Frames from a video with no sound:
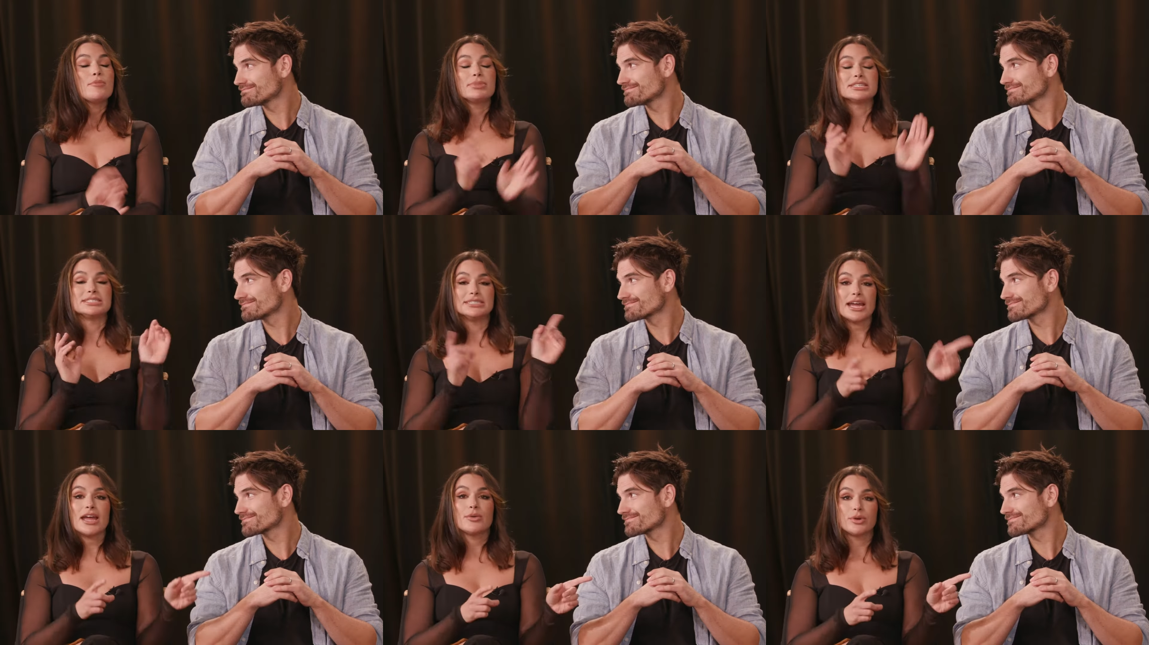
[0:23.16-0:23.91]
Speaker 1: But
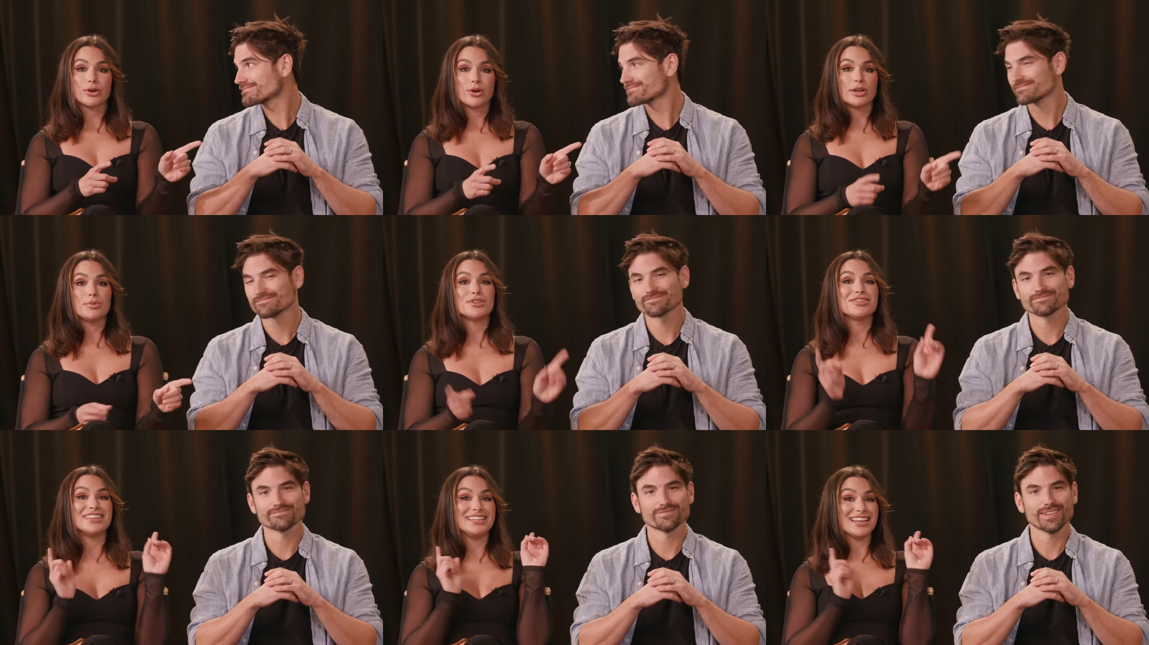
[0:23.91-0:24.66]
today, we're going to put the
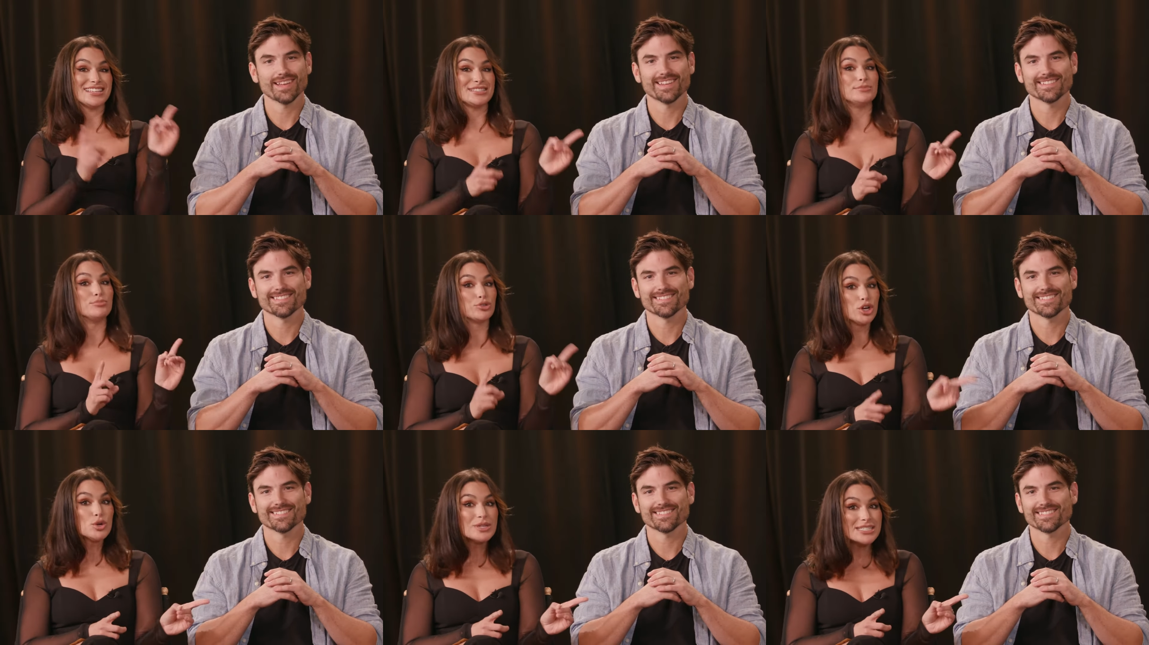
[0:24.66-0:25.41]
Nesson
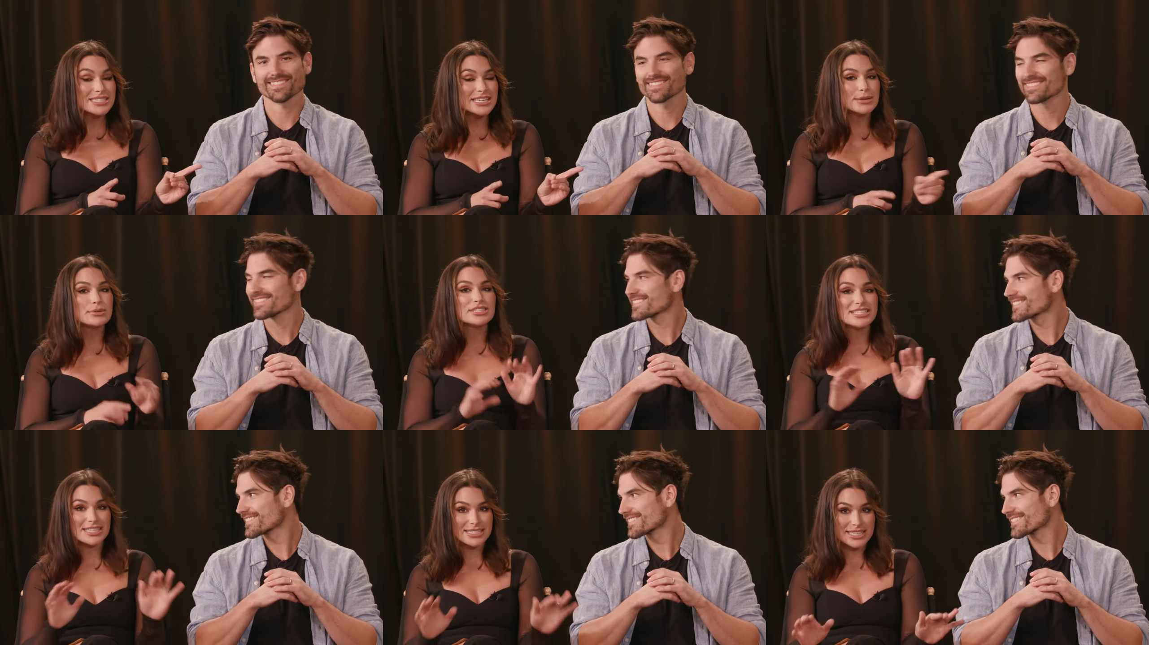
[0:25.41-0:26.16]
Bruins team to
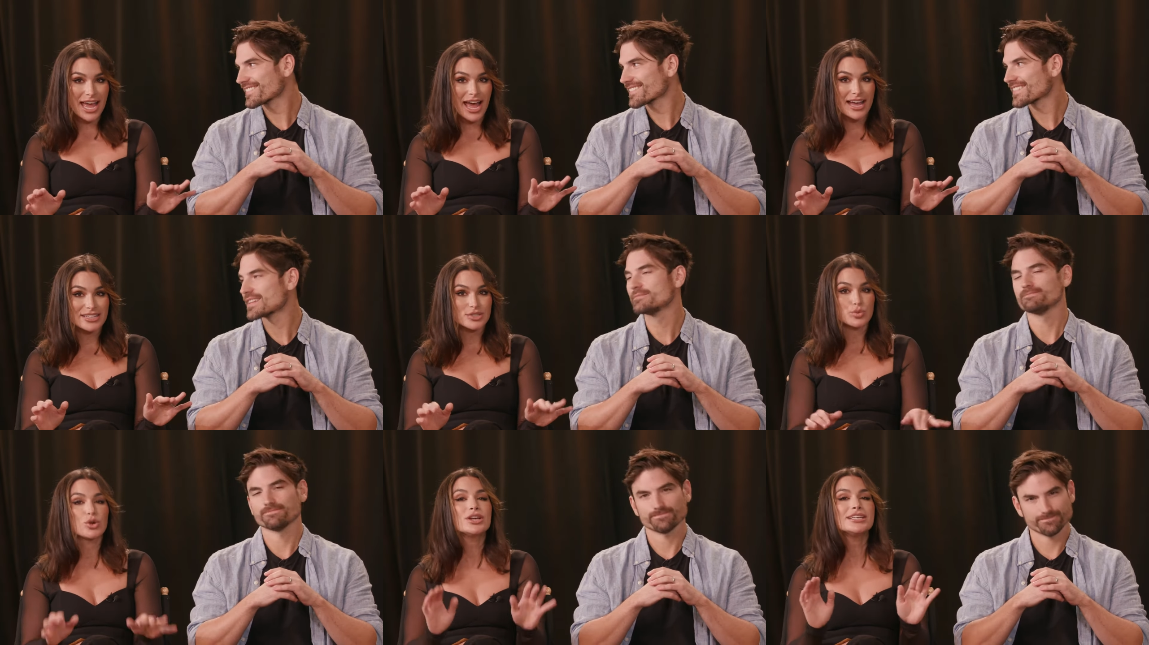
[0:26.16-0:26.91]
the test. We're
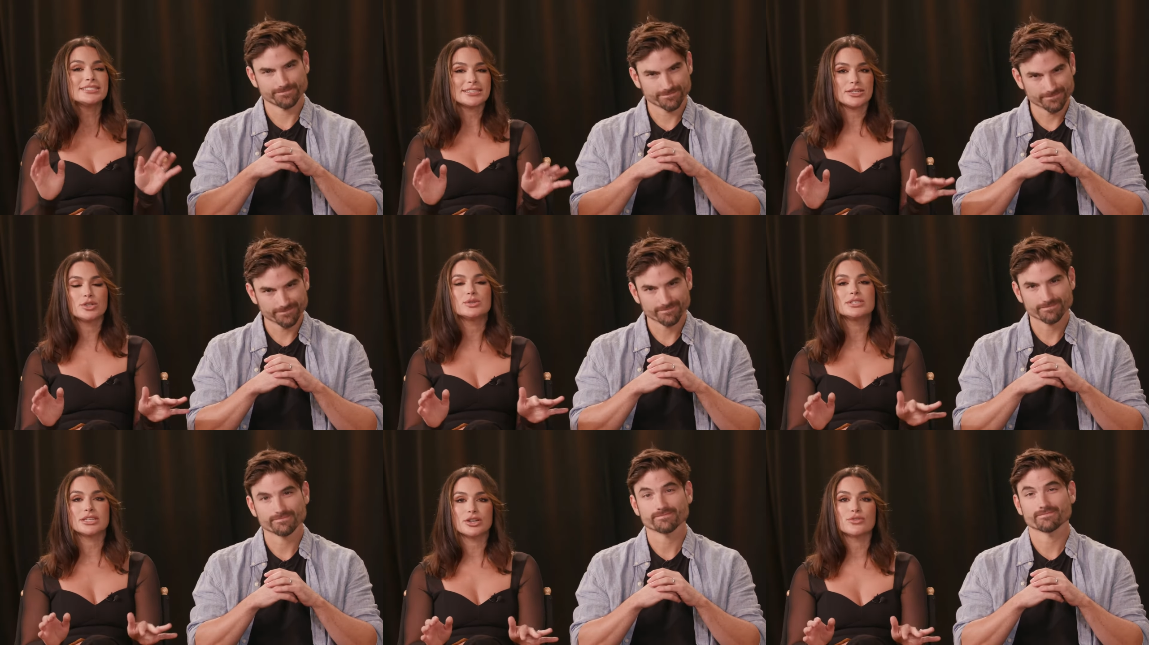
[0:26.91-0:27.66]
going to see who's
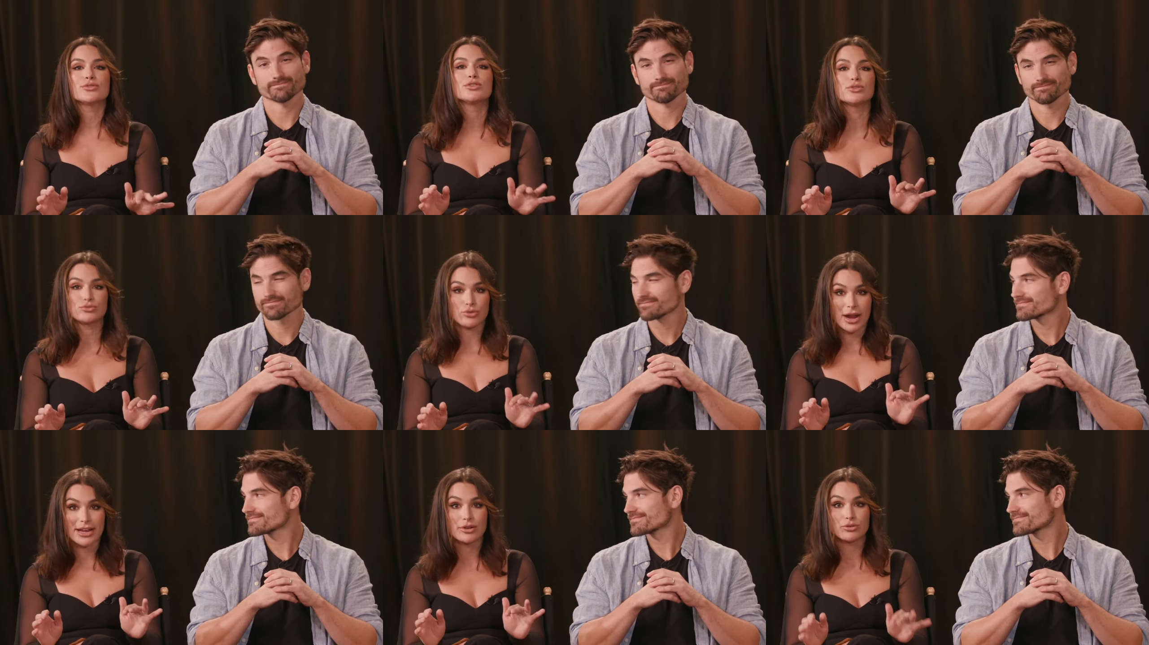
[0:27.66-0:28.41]
here for the
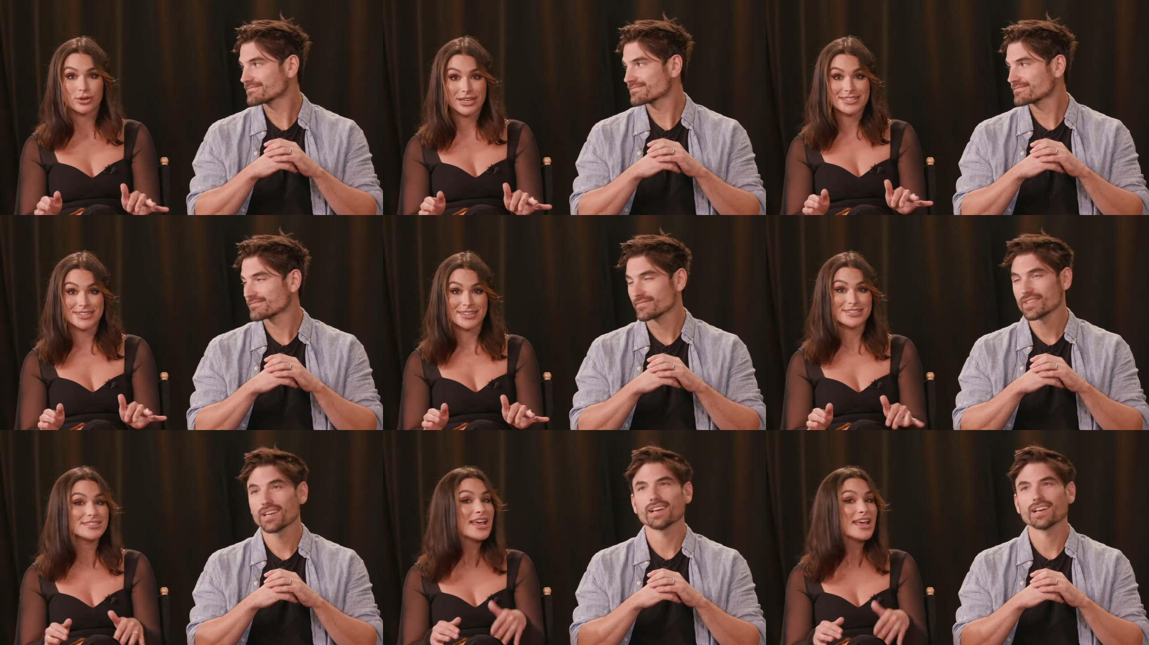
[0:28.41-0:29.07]
right reasons.